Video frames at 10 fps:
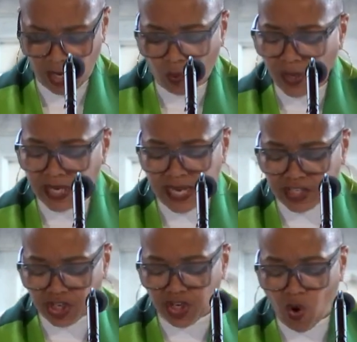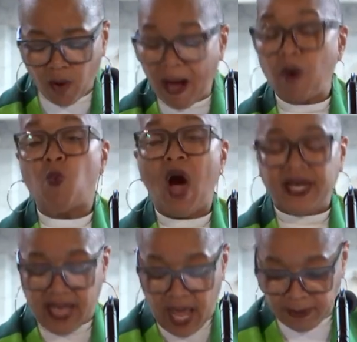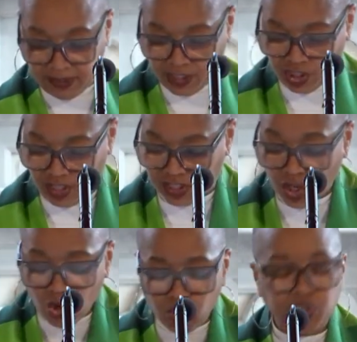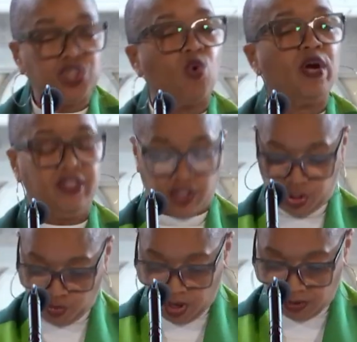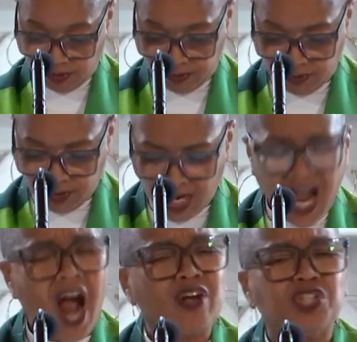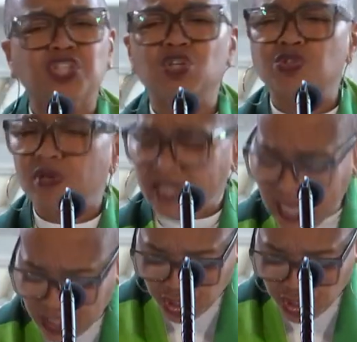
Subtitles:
We need to know about white abolitionists who joined the struggle. Our children need